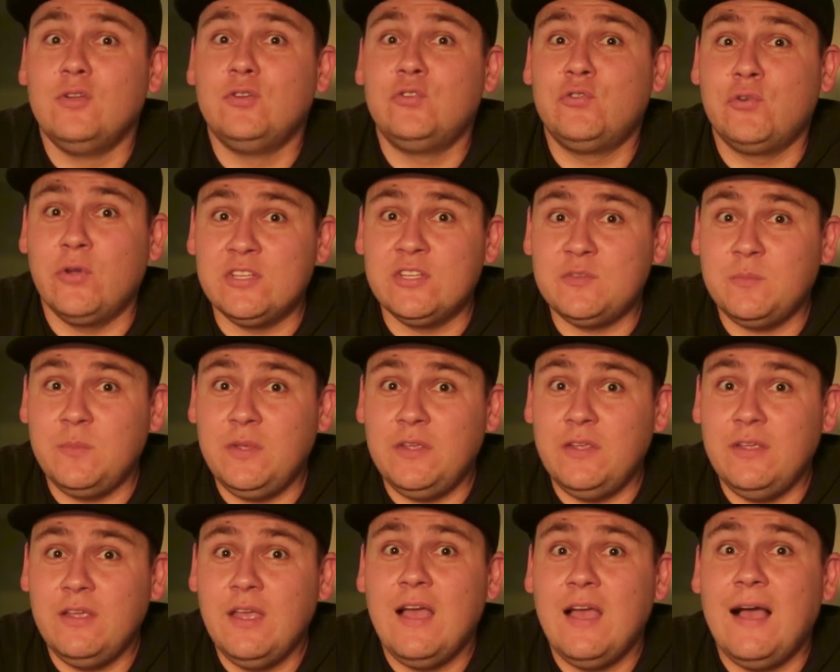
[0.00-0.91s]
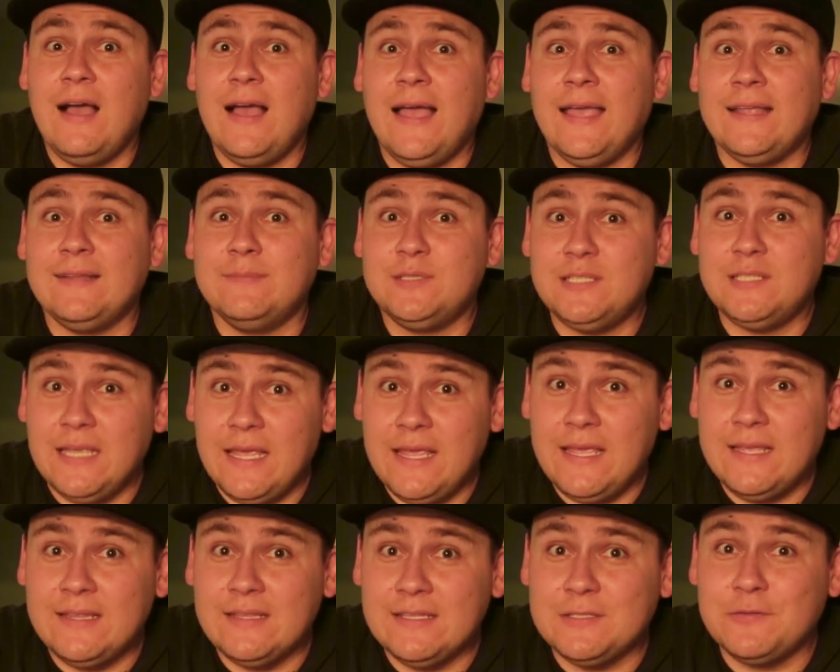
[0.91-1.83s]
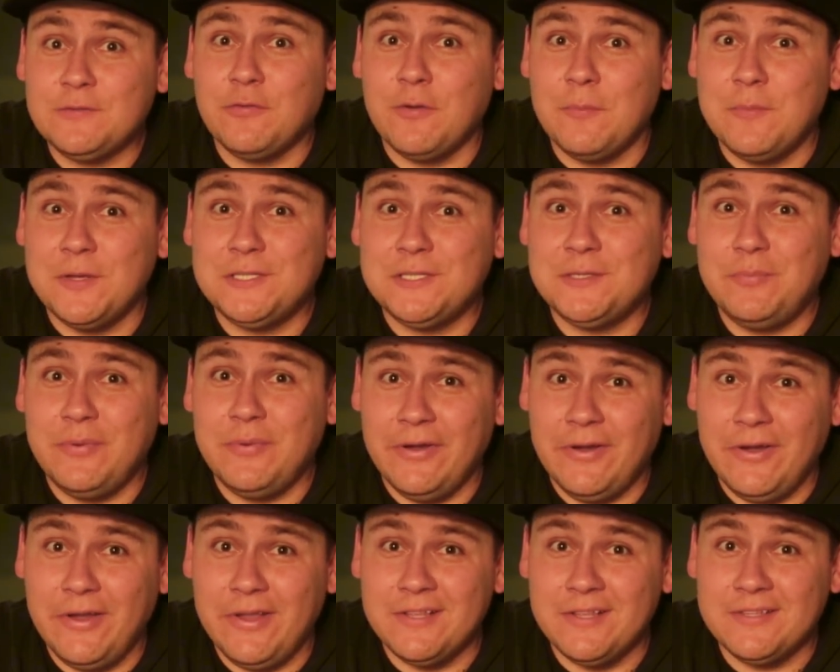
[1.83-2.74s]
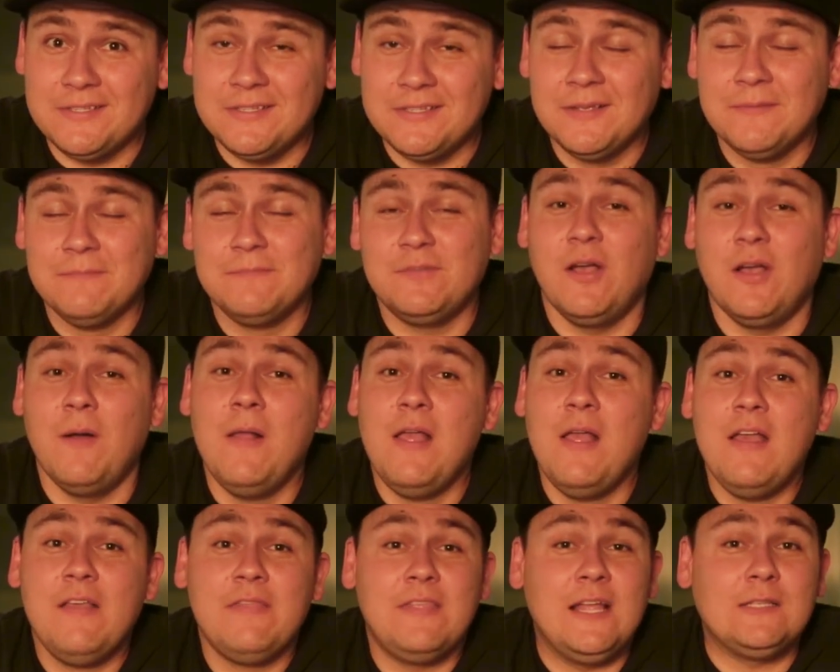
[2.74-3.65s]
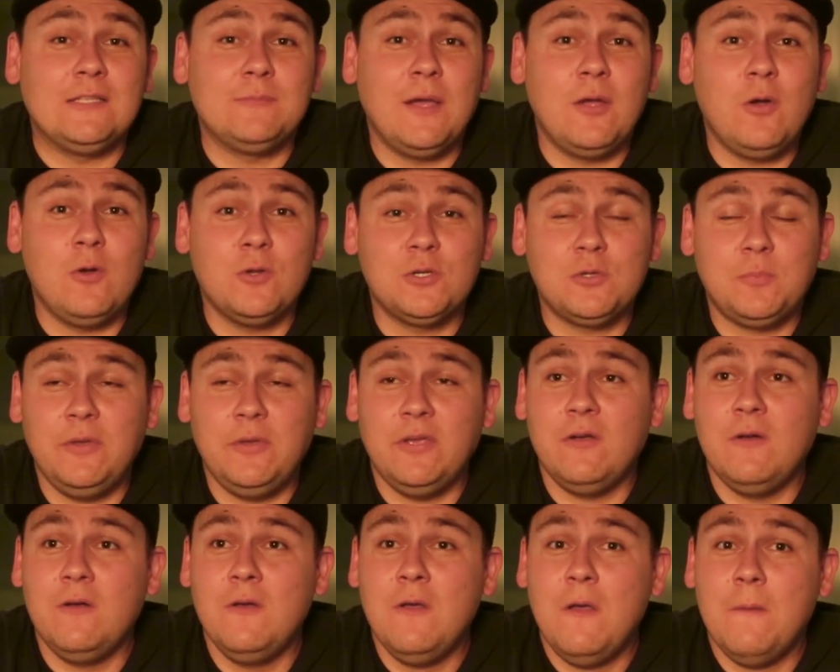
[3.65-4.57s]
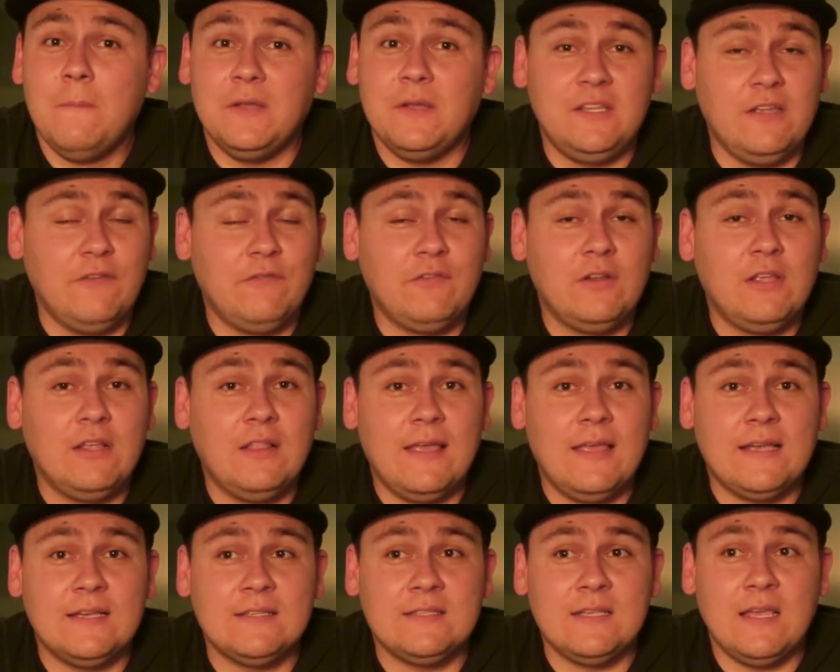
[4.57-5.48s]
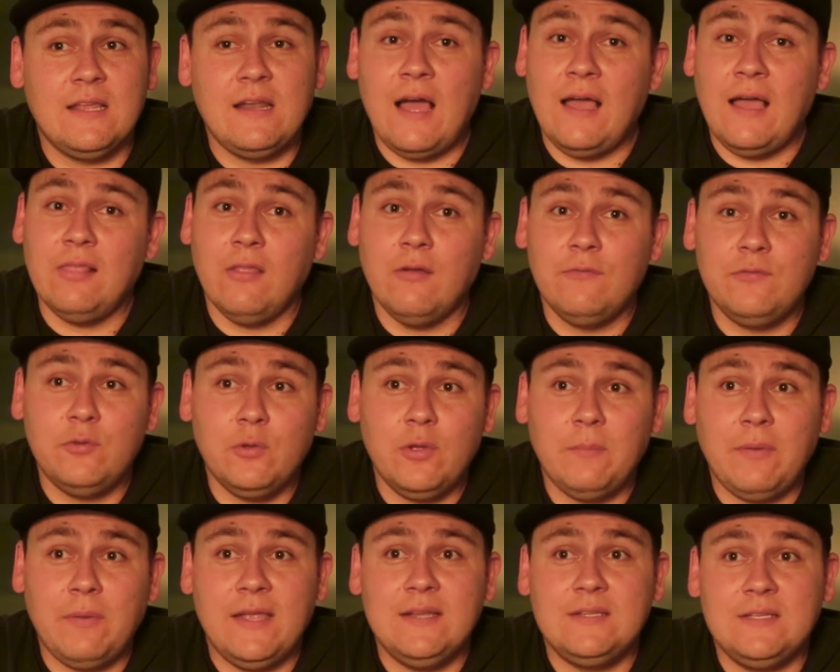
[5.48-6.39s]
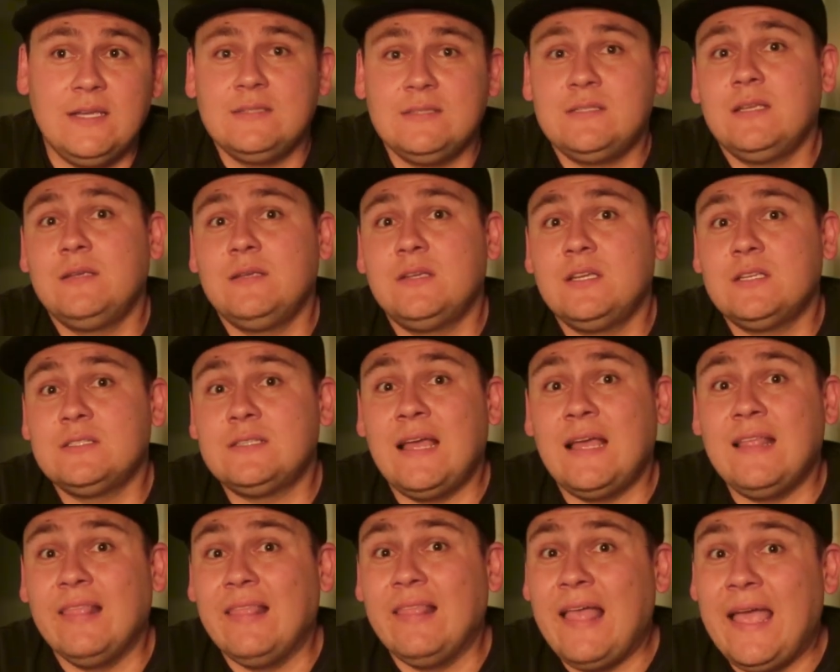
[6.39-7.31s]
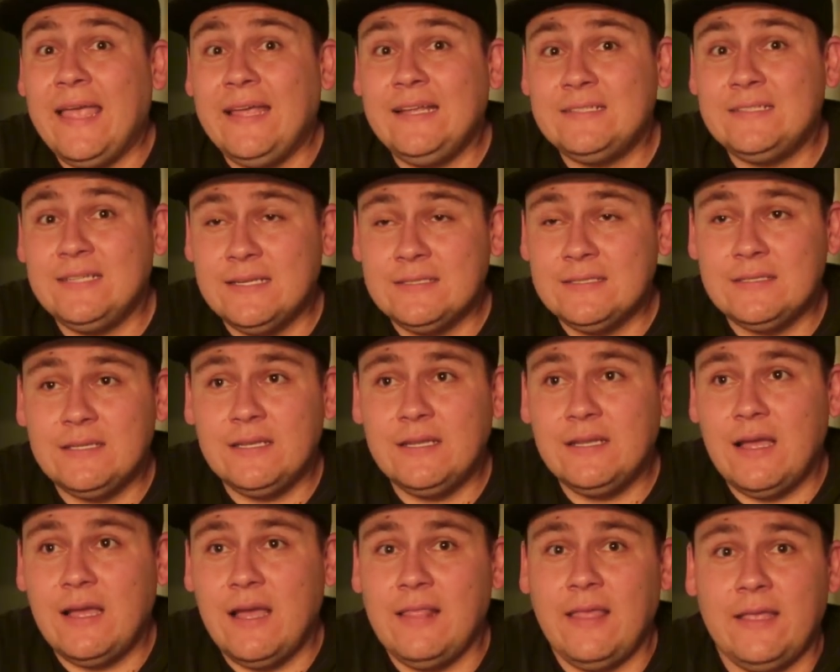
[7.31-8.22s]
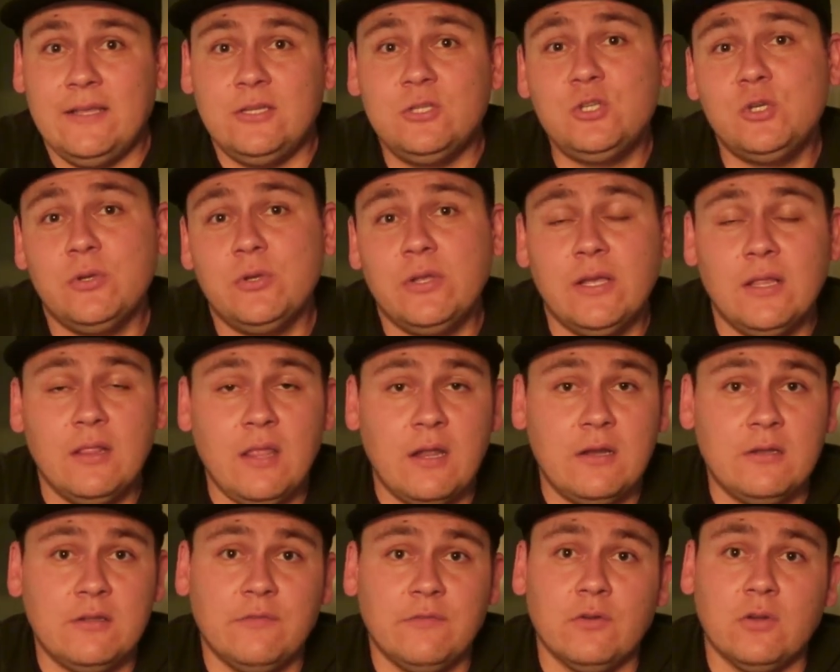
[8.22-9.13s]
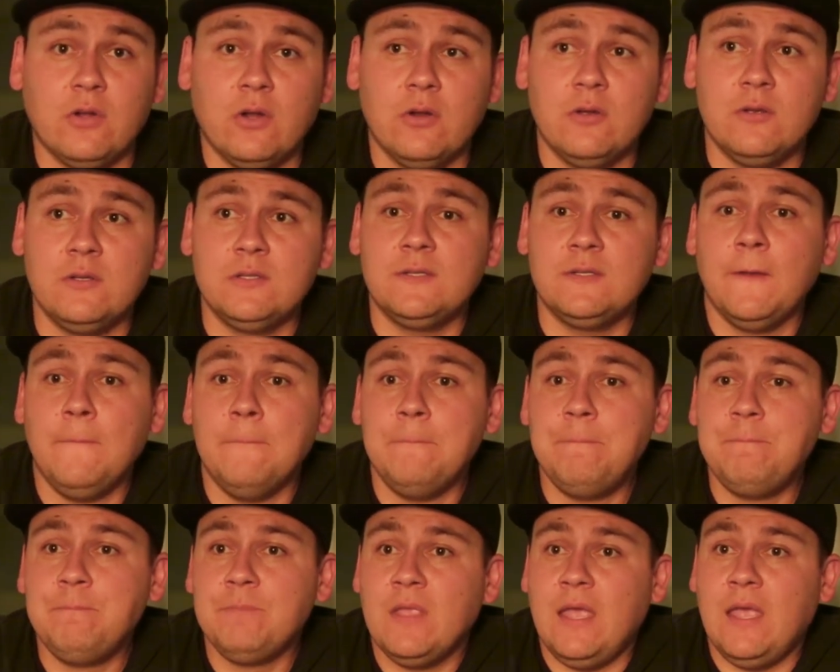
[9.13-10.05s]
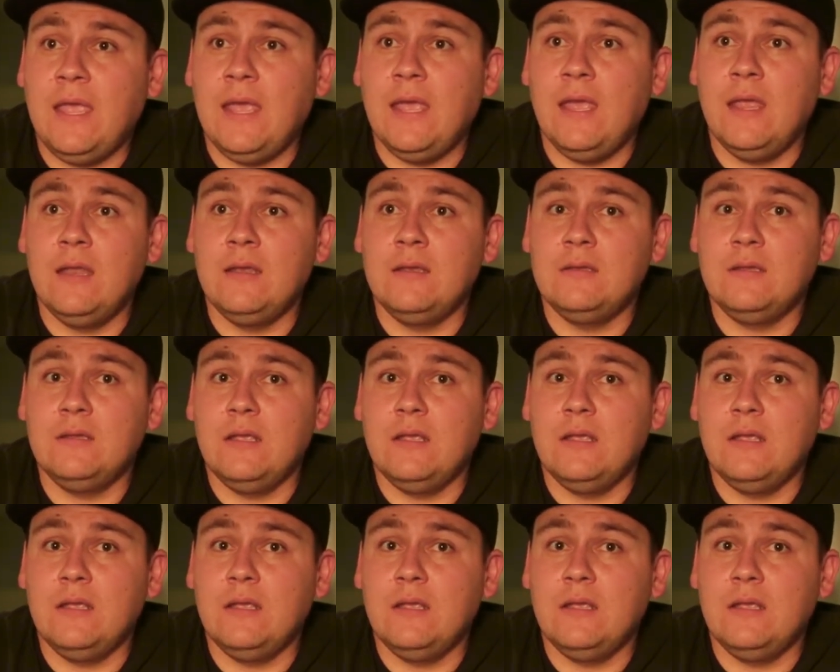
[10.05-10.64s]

Trust me, I'm saying this from experience. So that's my whole spiel, but definitely, like I said, I love doing paid testing because I like testing. I like shooting a lot of different girls, and